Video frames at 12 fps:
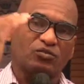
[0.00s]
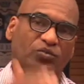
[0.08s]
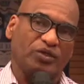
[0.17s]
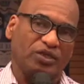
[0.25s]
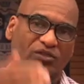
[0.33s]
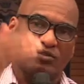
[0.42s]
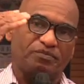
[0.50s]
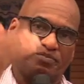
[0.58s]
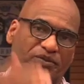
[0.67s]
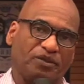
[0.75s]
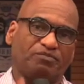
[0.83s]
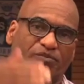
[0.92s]
real
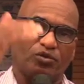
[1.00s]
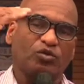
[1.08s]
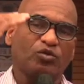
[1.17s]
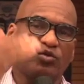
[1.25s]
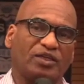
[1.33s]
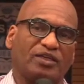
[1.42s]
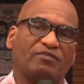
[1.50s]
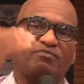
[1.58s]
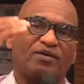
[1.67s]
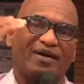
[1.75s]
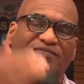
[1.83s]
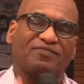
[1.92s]
people who live
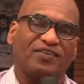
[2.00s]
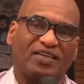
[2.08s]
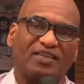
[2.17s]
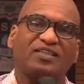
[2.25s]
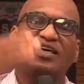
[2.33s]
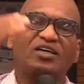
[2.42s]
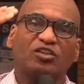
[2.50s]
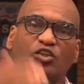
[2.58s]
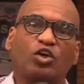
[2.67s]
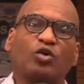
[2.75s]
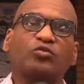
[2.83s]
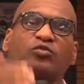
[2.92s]
by faith
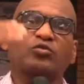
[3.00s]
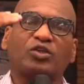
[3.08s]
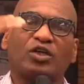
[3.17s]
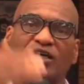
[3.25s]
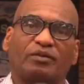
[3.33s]
go through the